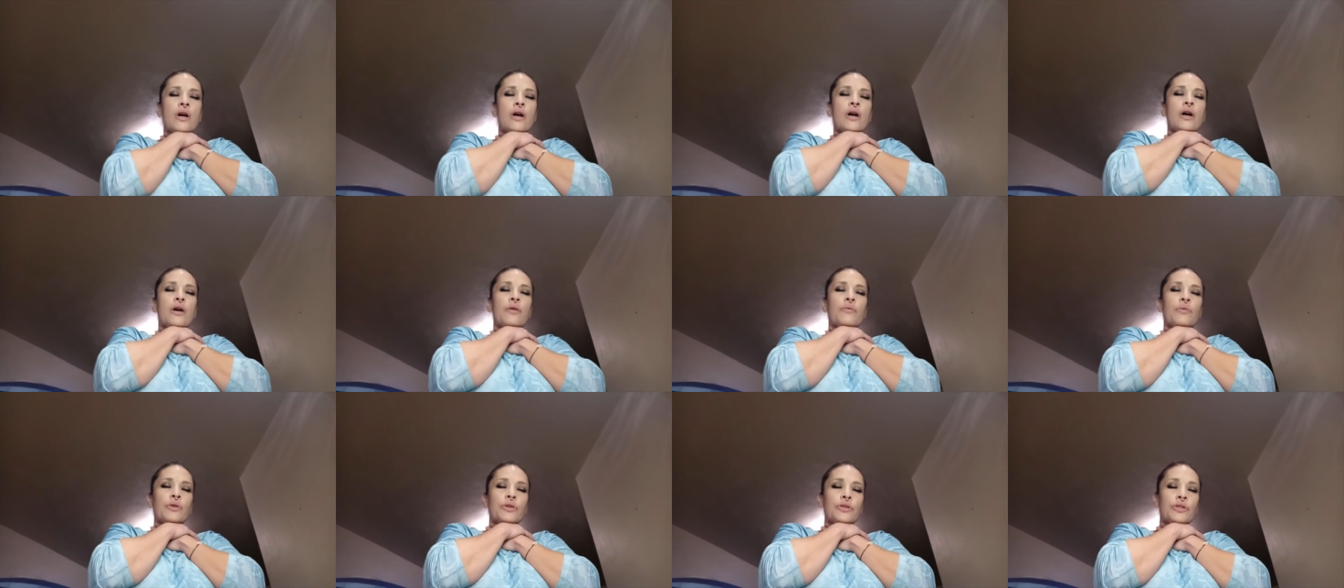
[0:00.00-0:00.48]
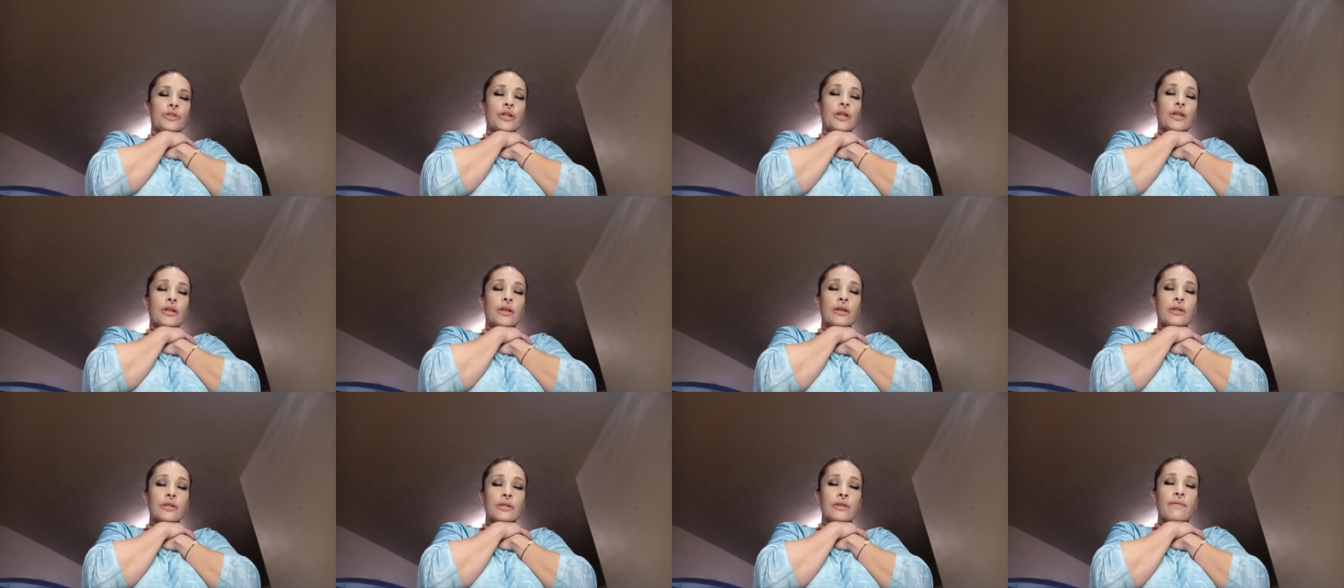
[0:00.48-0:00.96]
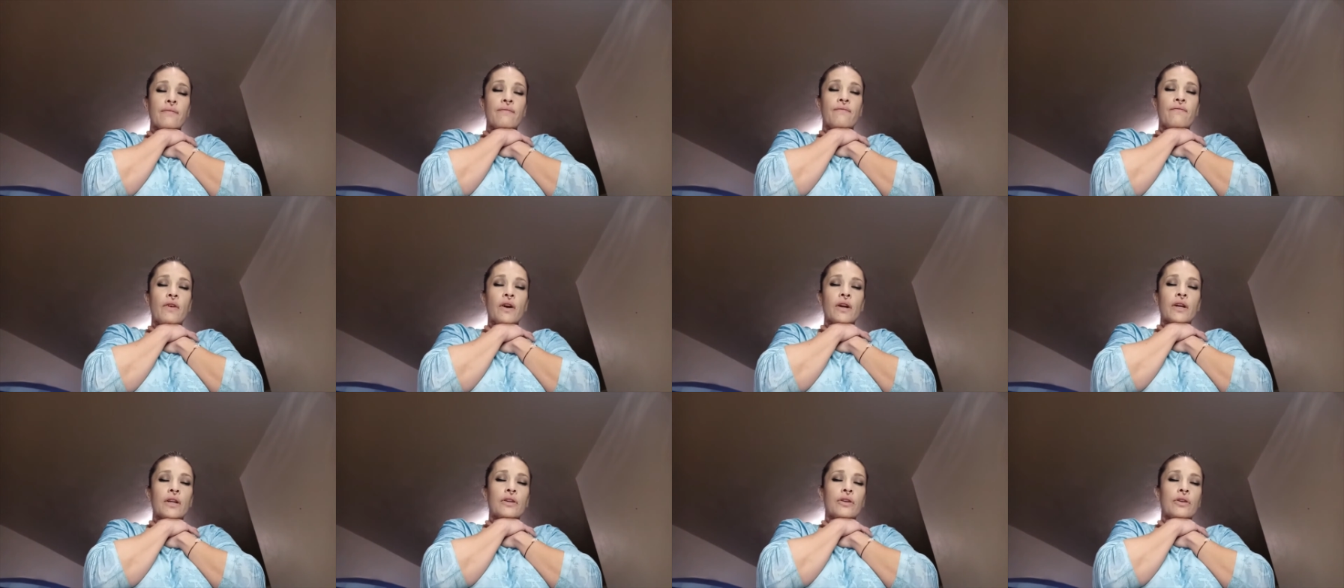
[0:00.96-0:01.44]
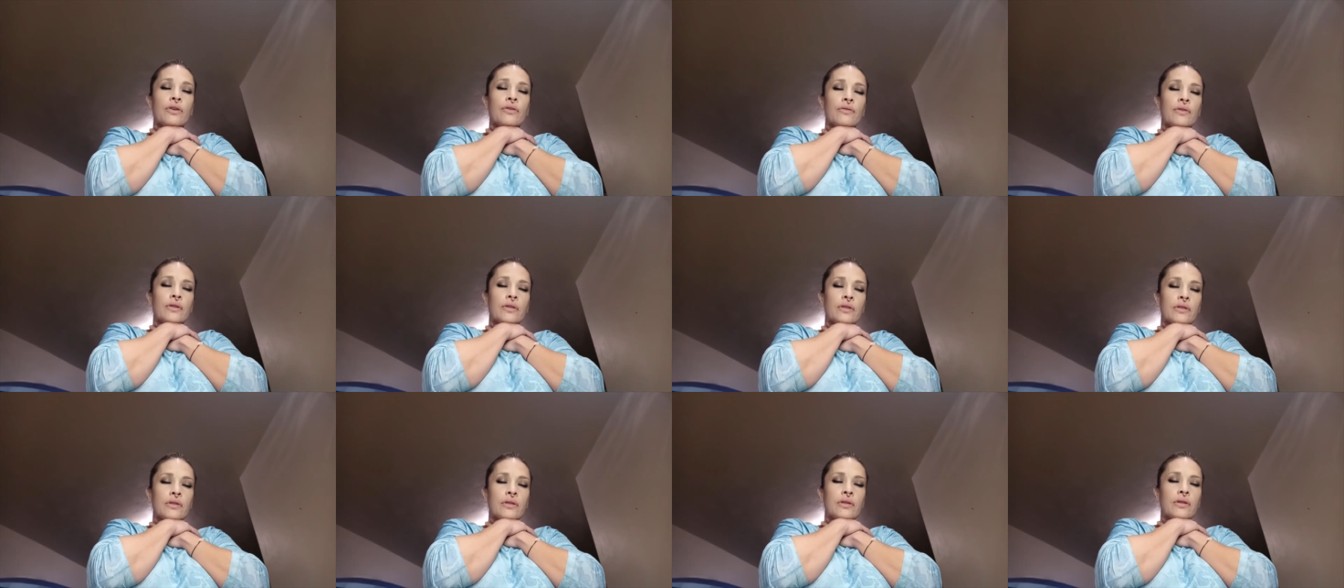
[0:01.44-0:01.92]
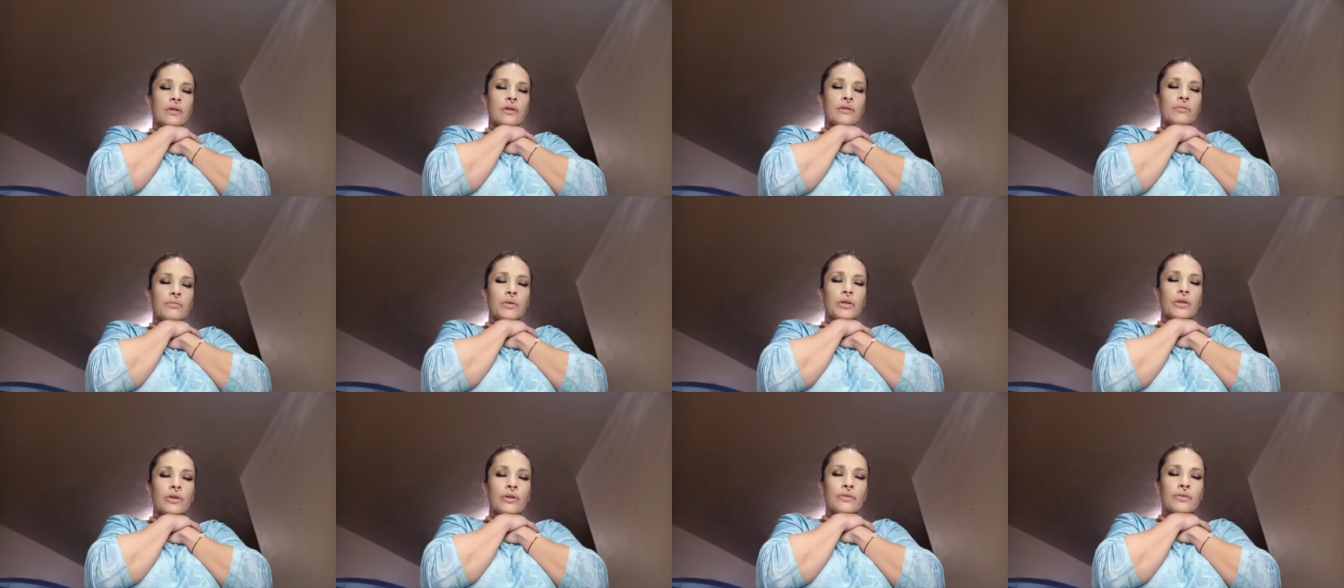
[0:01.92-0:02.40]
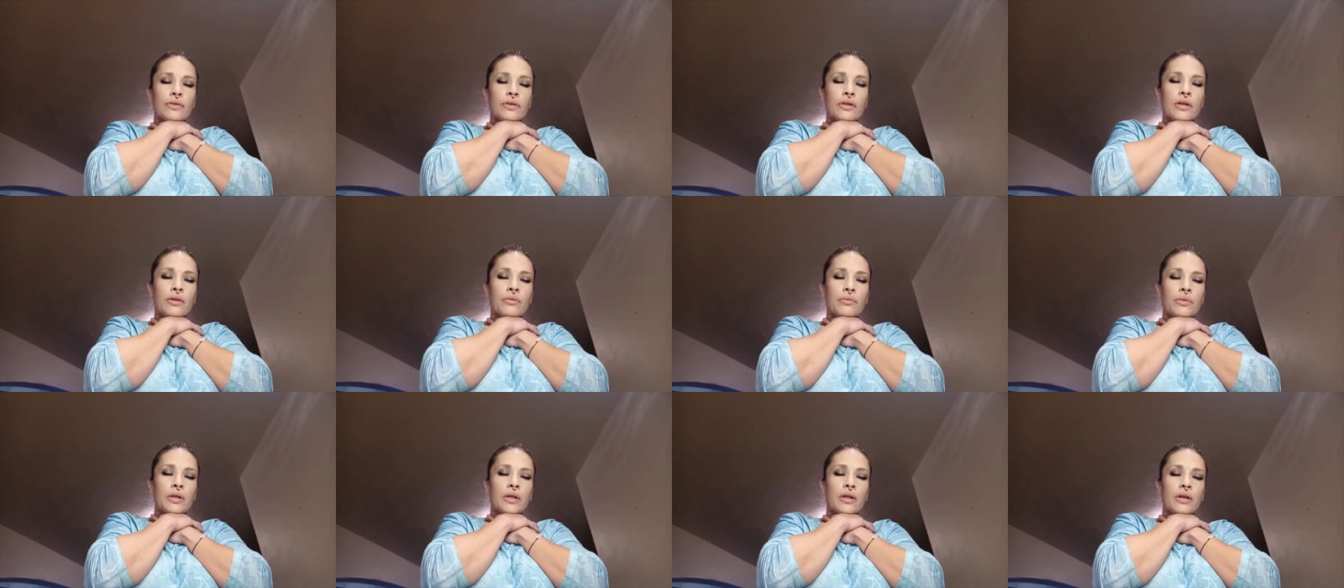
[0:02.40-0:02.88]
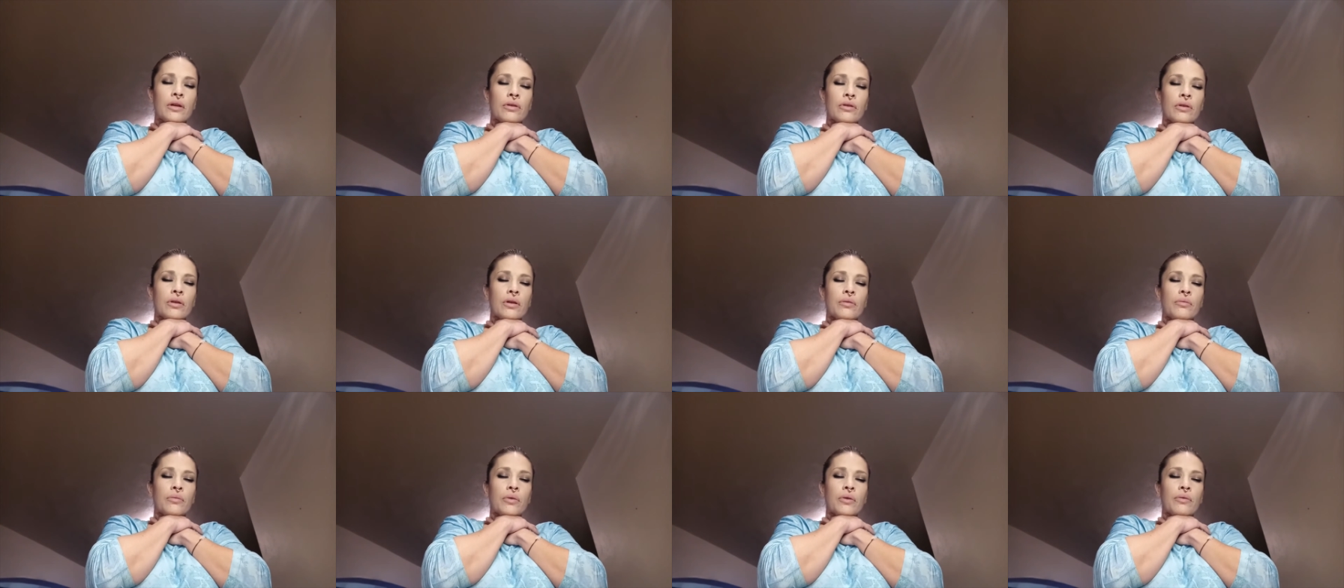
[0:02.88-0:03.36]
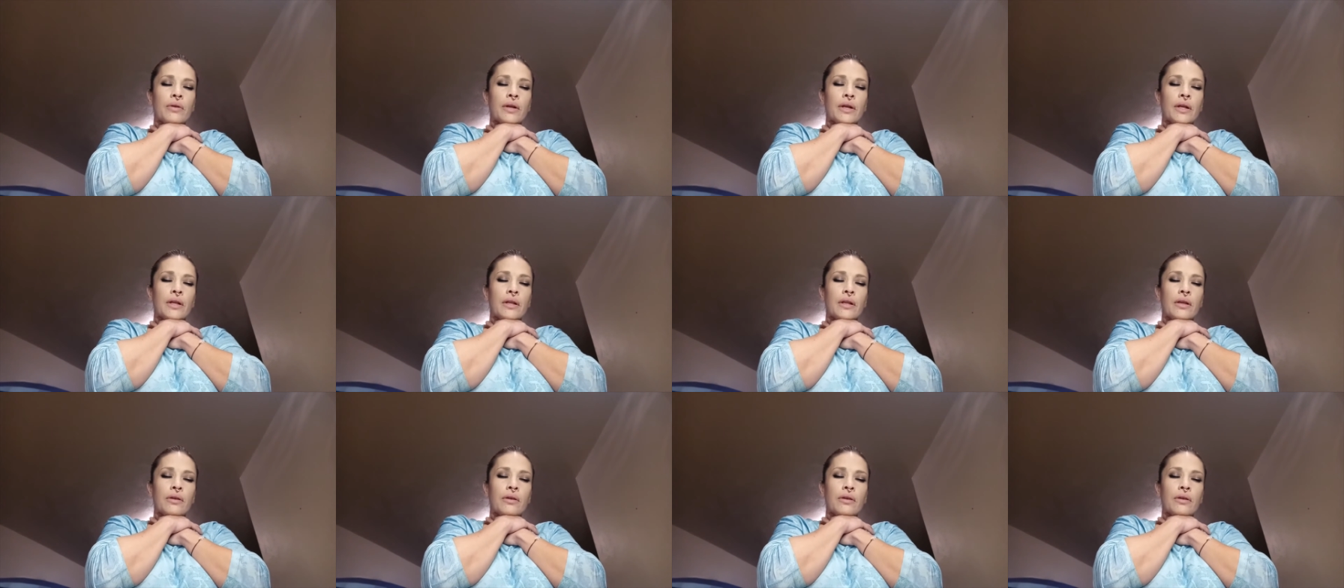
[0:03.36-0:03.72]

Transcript: I'm only shaking because I'm fucking nervous. My nerves are coming down. I'm alright.